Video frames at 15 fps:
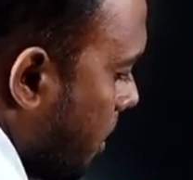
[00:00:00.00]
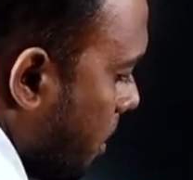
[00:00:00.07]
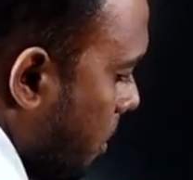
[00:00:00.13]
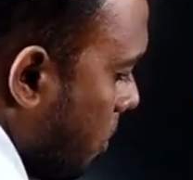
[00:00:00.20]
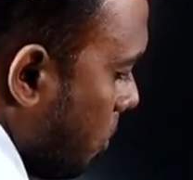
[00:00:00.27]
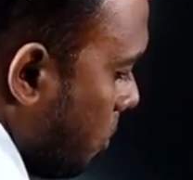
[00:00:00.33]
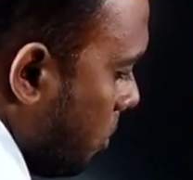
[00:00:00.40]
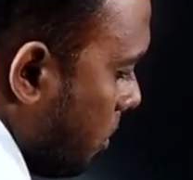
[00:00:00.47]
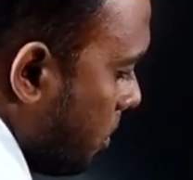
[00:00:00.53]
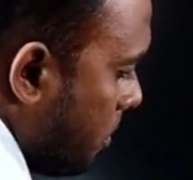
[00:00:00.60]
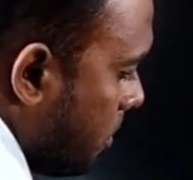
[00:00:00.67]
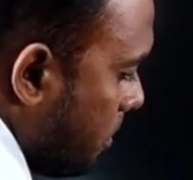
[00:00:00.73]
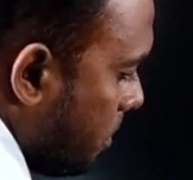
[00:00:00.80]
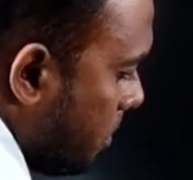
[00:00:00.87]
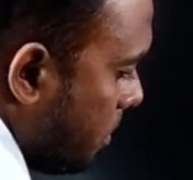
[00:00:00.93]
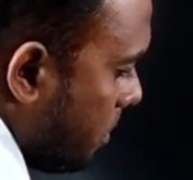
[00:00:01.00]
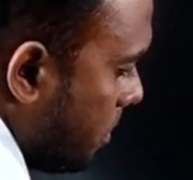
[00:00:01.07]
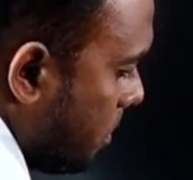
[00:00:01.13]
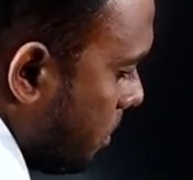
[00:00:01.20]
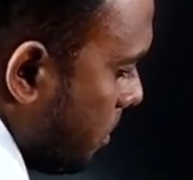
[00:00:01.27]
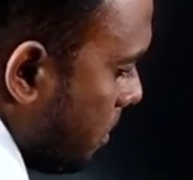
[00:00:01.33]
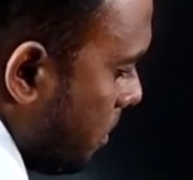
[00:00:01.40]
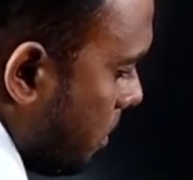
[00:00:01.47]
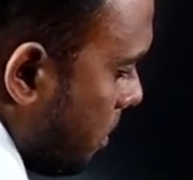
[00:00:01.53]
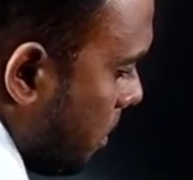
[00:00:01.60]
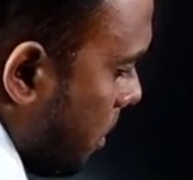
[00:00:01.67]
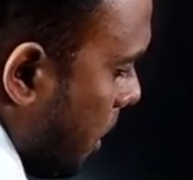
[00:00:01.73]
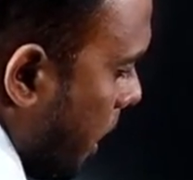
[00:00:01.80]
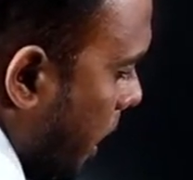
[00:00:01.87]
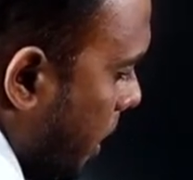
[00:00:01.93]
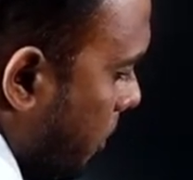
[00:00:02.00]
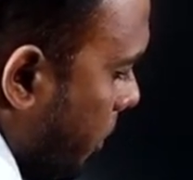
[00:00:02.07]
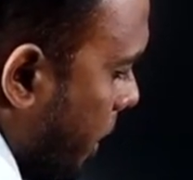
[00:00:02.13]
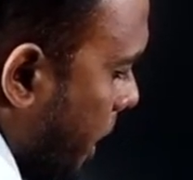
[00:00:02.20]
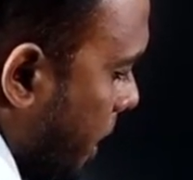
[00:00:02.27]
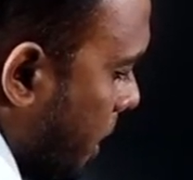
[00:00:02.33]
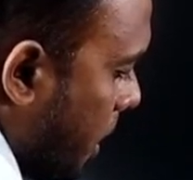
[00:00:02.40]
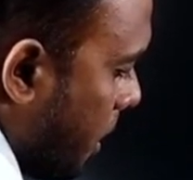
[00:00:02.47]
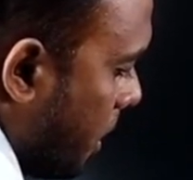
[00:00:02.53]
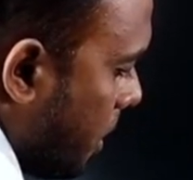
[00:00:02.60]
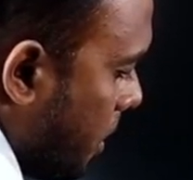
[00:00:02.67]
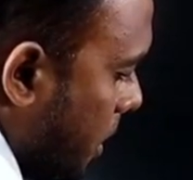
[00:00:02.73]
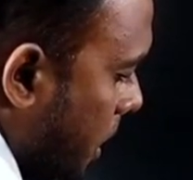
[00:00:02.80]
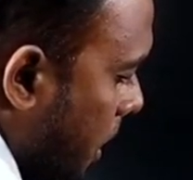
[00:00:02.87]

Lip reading: load and we can connect a